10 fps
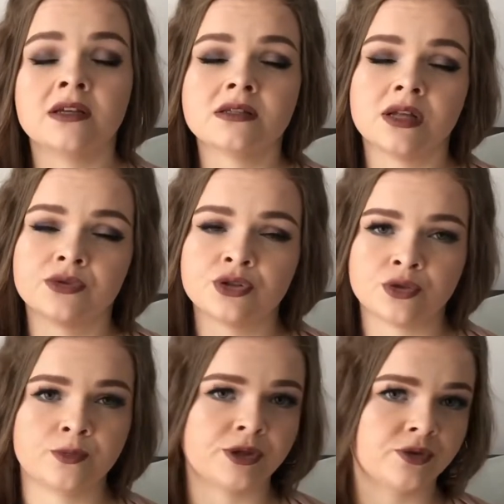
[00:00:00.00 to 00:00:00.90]
So that was
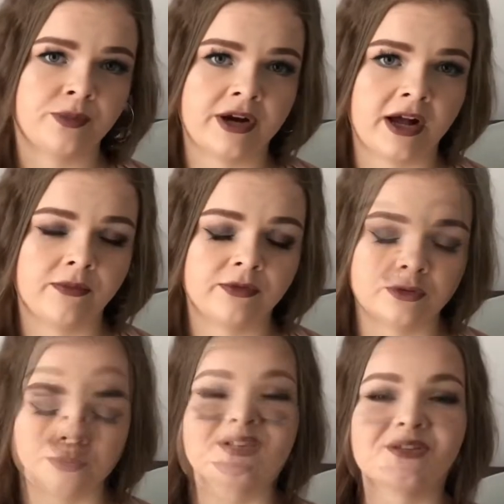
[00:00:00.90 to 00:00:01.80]
super, super
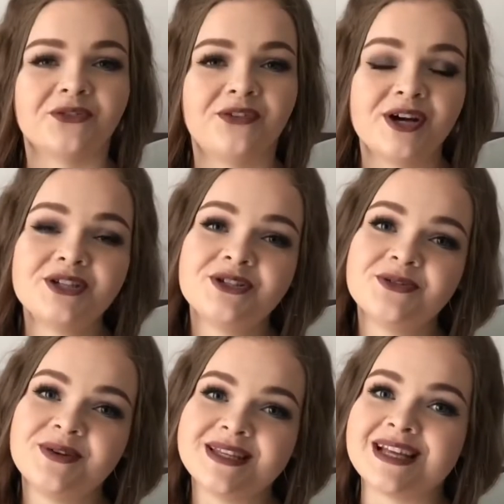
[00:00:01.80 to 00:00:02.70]
helpful. So first 2
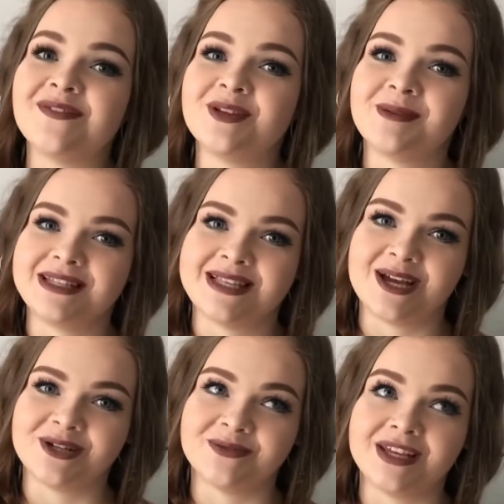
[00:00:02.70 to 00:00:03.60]
weeks after my
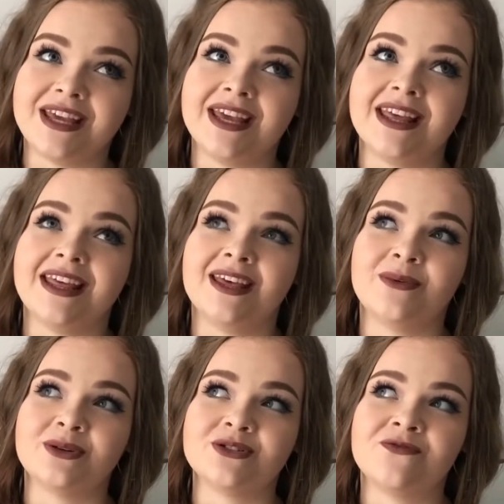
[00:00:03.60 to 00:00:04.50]
surgery, it
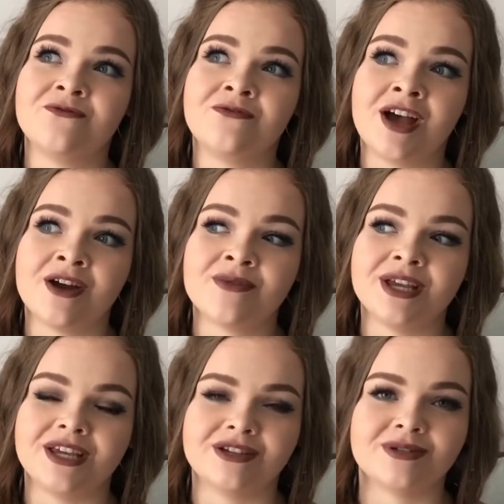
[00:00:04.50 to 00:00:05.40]
was very
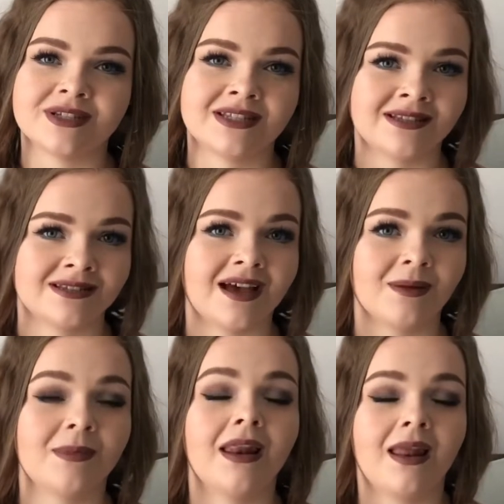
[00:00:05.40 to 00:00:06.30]
interesting
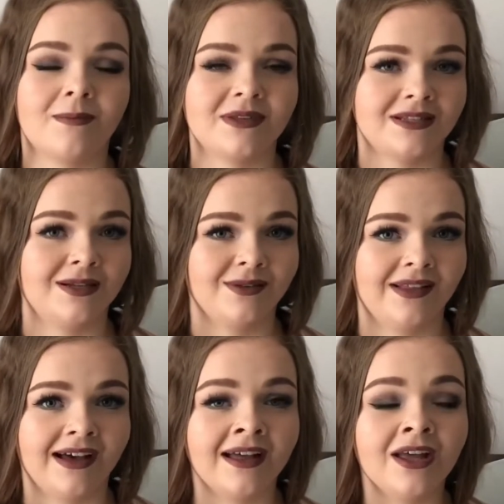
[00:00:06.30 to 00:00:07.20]
time, let me tell you
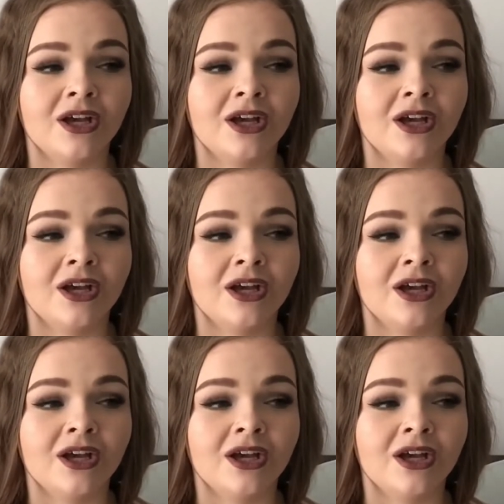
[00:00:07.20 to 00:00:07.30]
that.